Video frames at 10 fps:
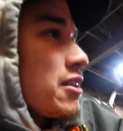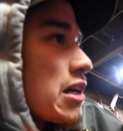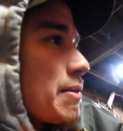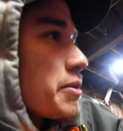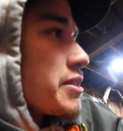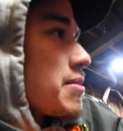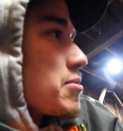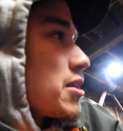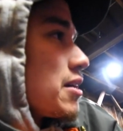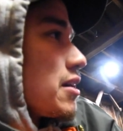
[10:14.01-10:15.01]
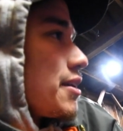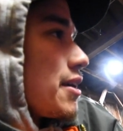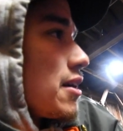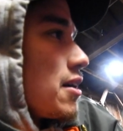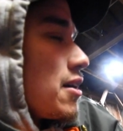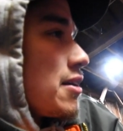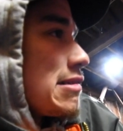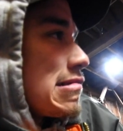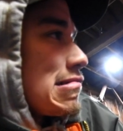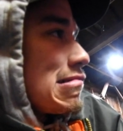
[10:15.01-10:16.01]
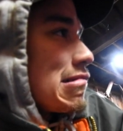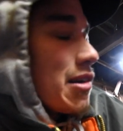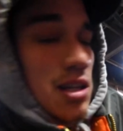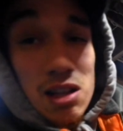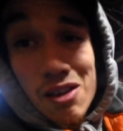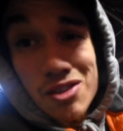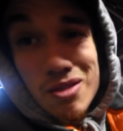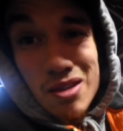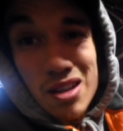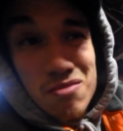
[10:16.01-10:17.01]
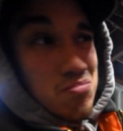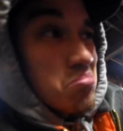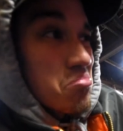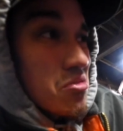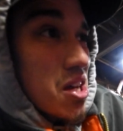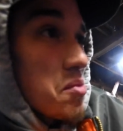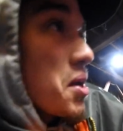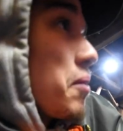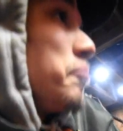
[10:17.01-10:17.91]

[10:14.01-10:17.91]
turbo seems good. Life seems good. There we go.